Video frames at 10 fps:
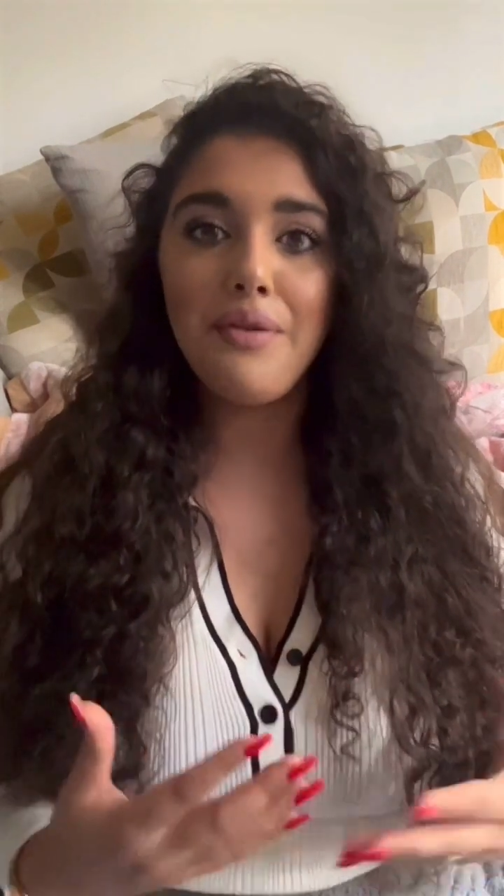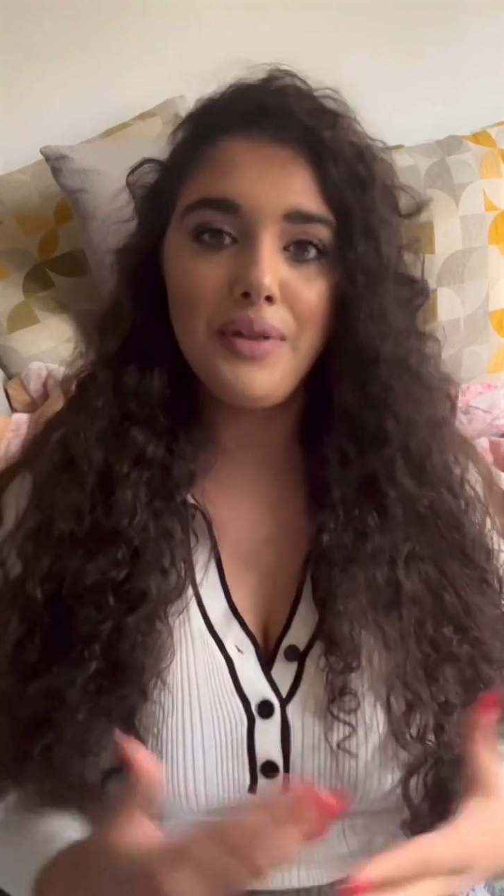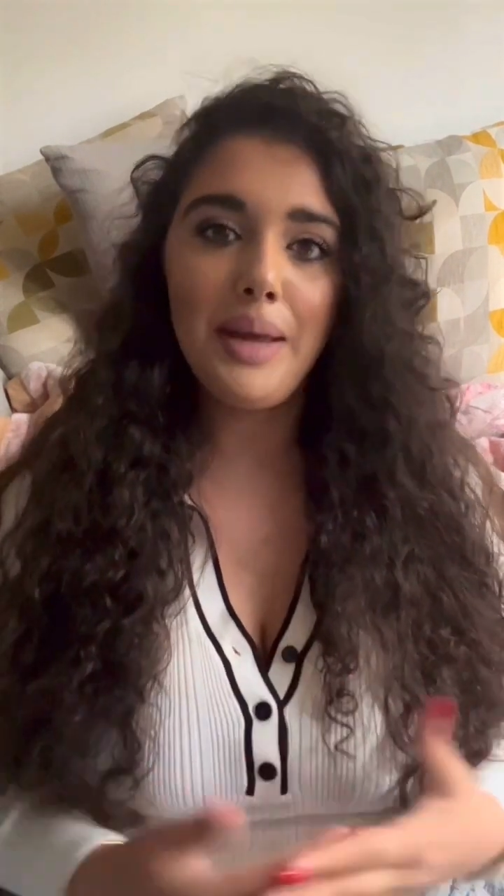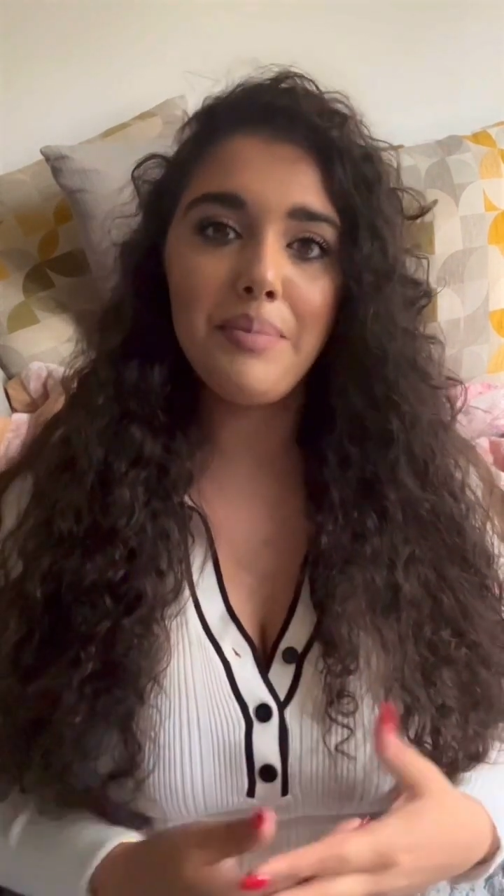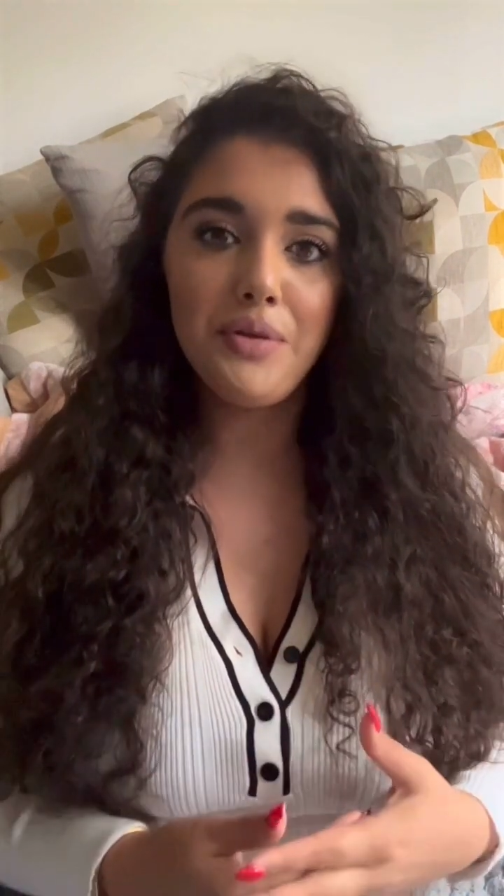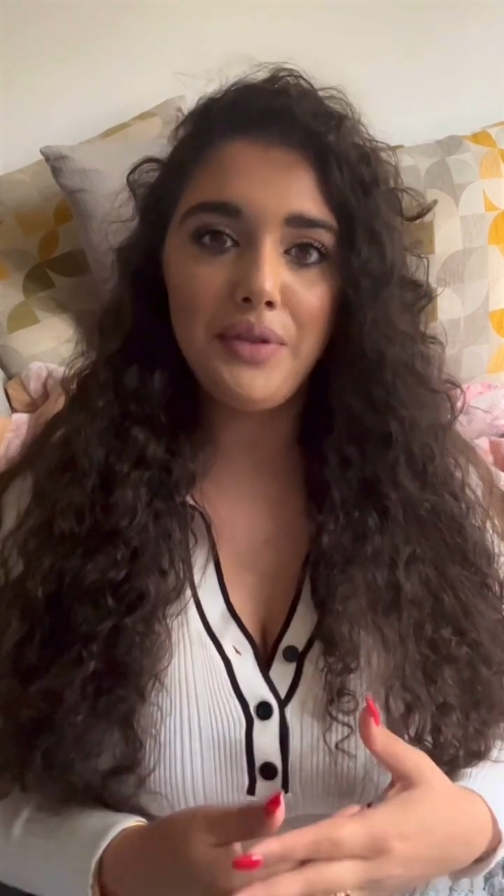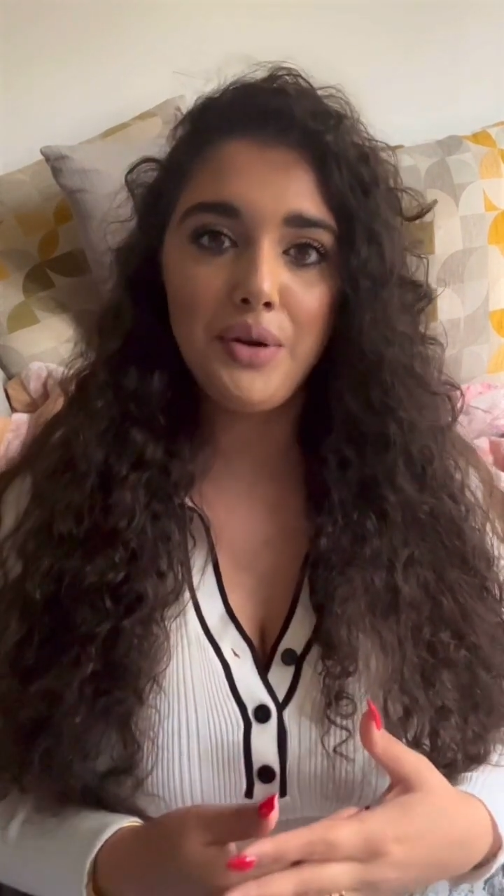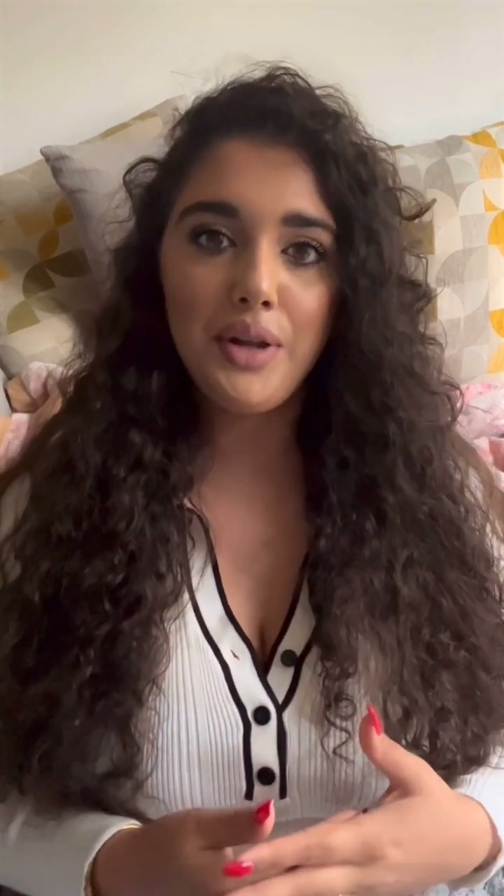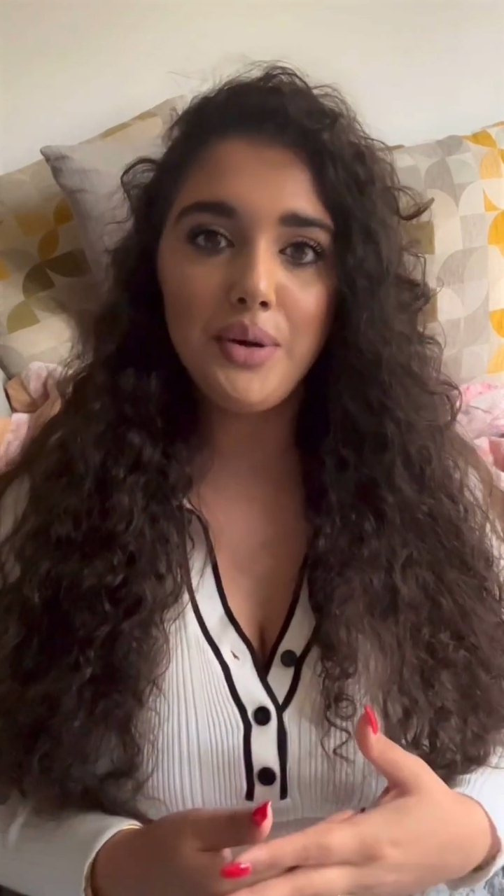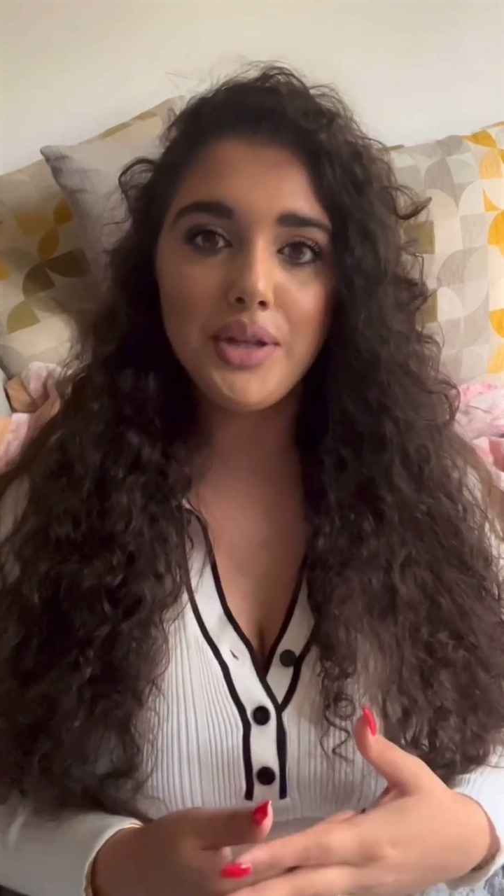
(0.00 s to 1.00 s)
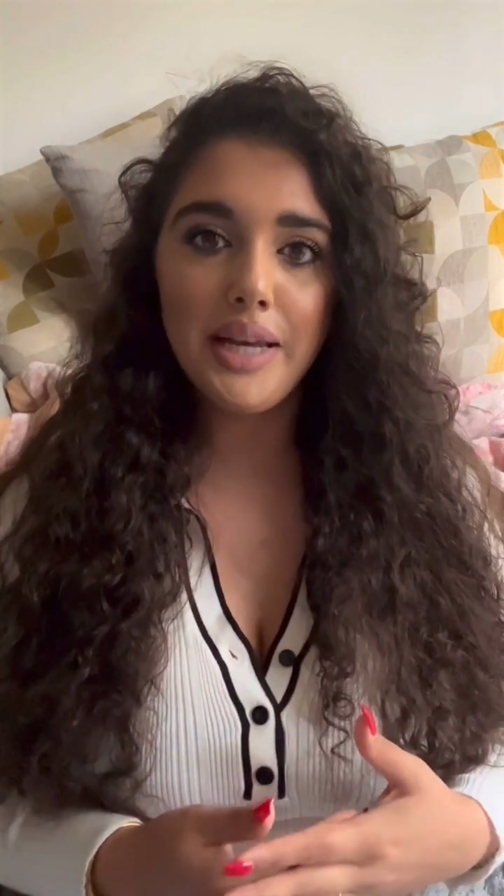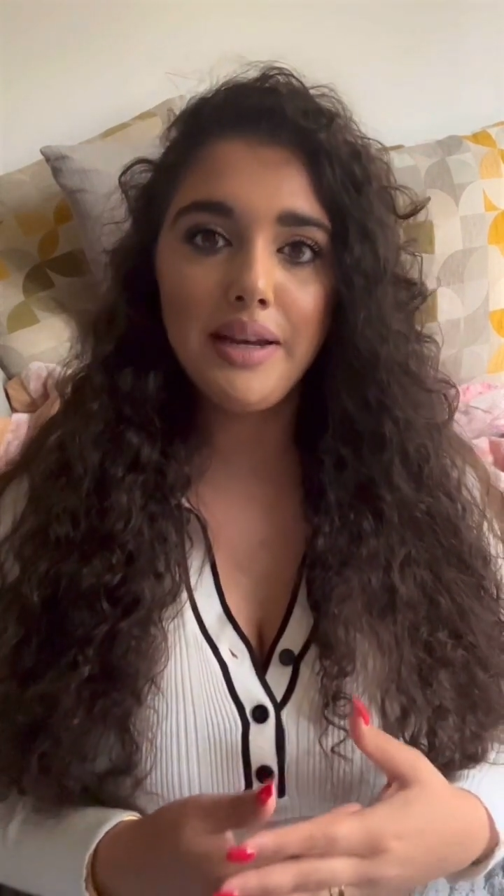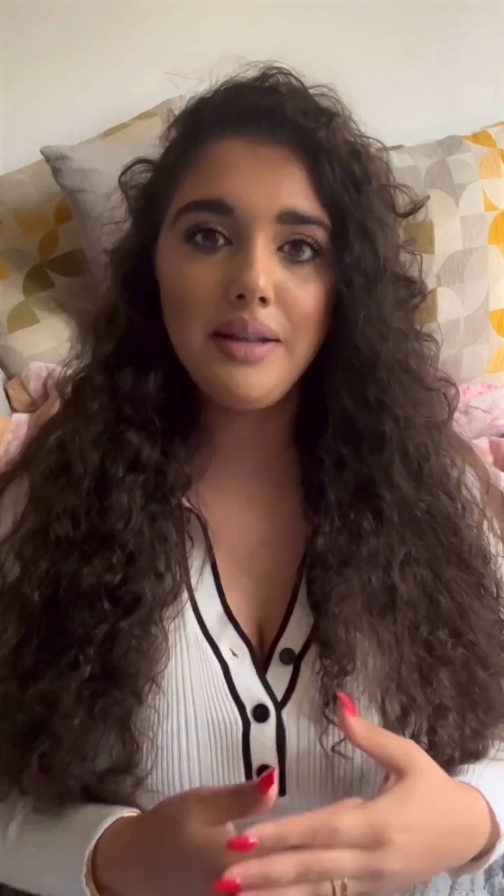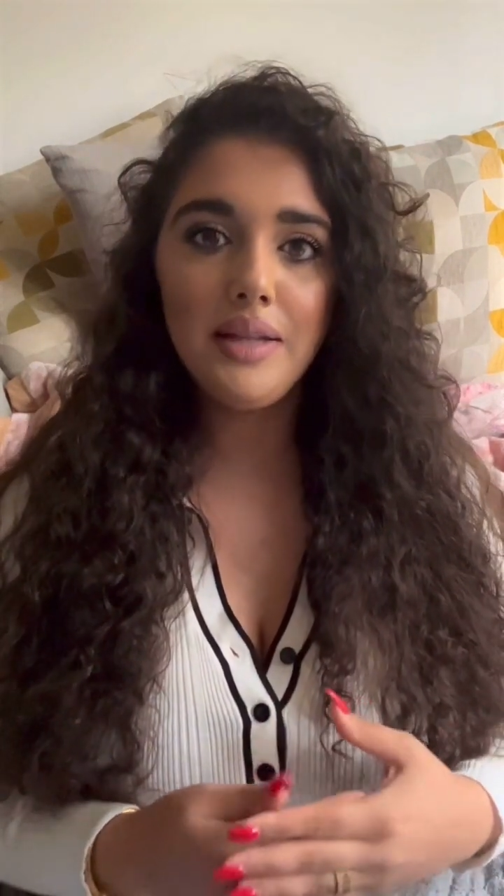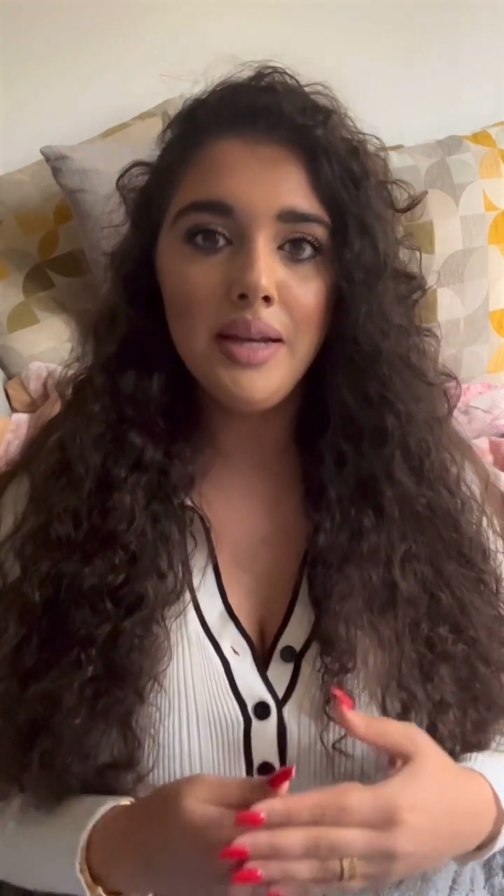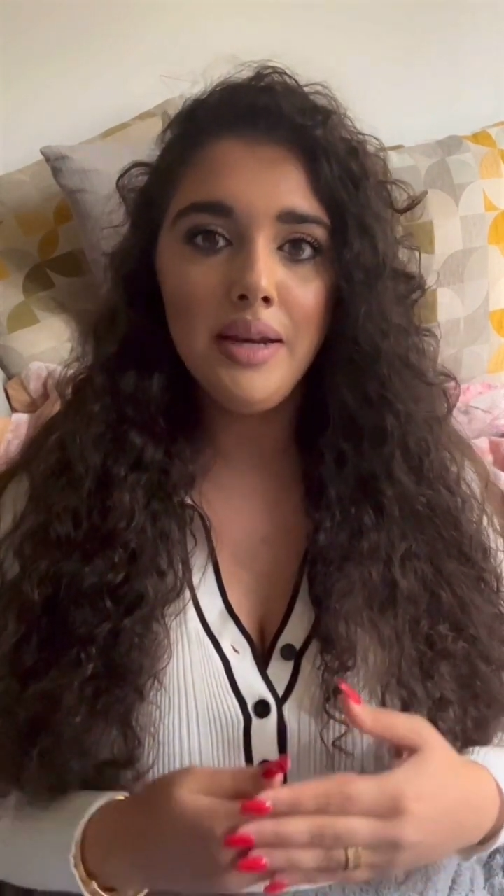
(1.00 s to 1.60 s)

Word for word: for them to feel those things.